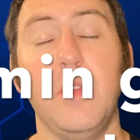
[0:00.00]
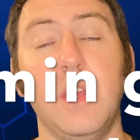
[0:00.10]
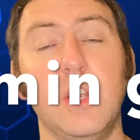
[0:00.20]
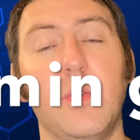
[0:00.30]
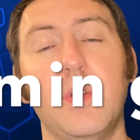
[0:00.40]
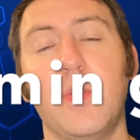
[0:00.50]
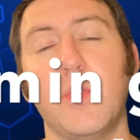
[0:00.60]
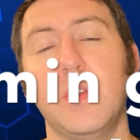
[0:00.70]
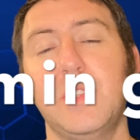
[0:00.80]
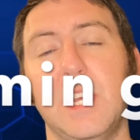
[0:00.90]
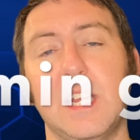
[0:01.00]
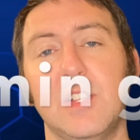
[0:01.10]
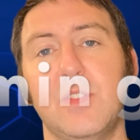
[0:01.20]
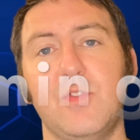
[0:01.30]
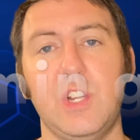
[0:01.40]
Then go into 30
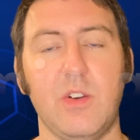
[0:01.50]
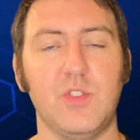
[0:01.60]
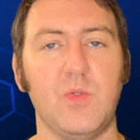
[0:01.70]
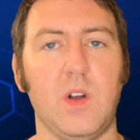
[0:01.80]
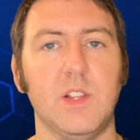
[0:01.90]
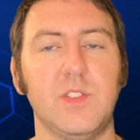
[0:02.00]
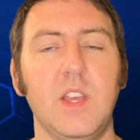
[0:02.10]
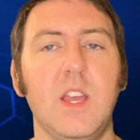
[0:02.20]
seconds of chair squats.